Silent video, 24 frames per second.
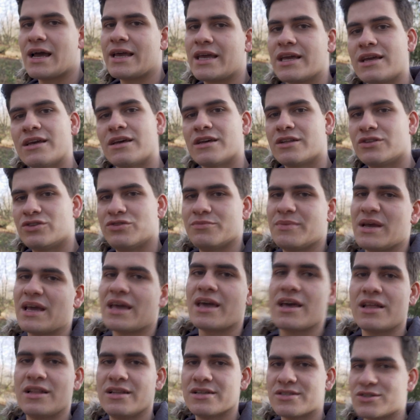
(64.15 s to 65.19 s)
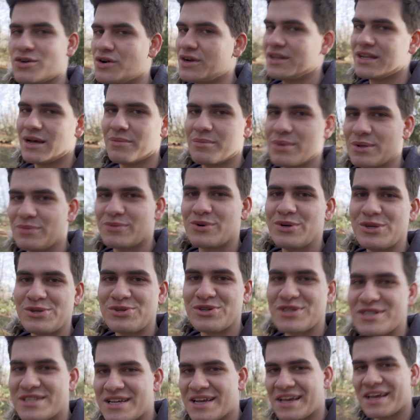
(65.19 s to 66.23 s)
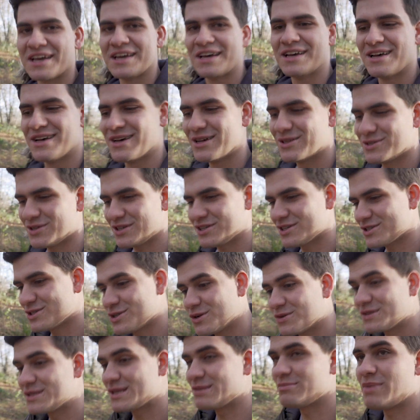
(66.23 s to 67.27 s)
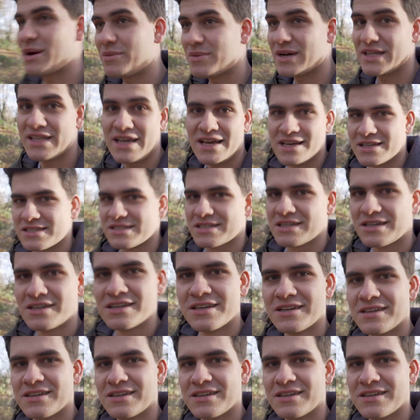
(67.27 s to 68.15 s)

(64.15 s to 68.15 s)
hike to make the story time a bit more interesting, so I just don't sit by my desk.